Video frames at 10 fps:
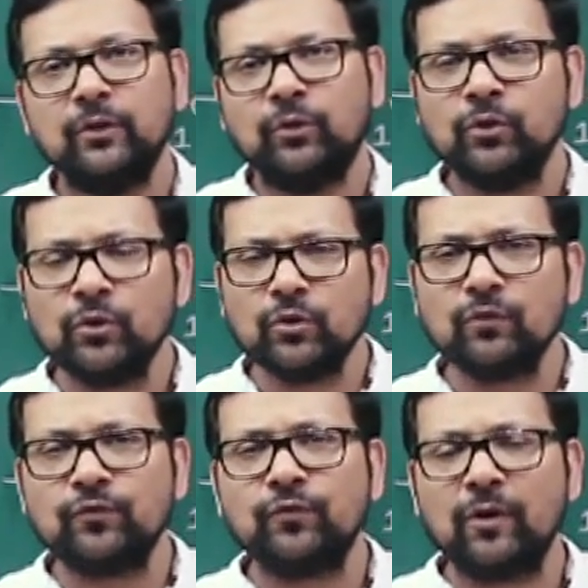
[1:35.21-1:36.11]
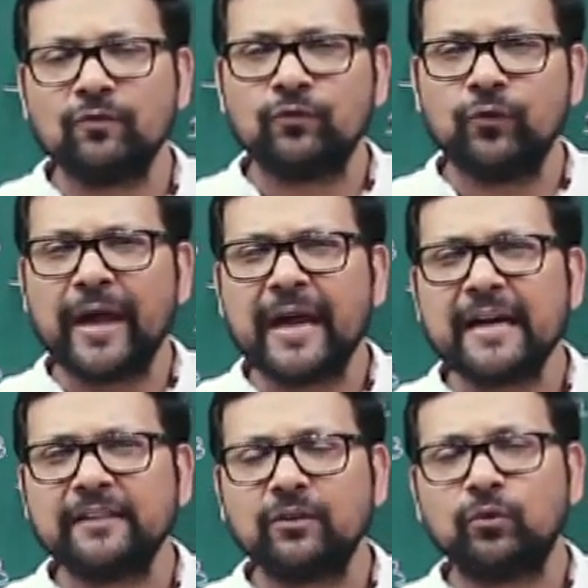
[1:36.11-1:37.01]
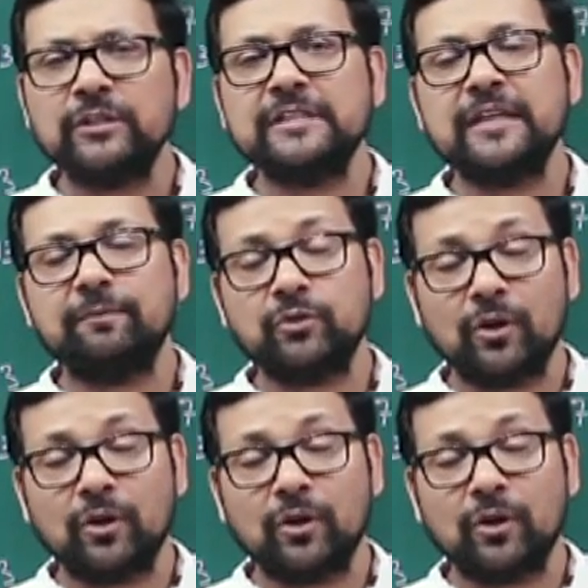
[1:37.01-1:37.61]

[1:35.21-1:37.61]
Do you know from where the concept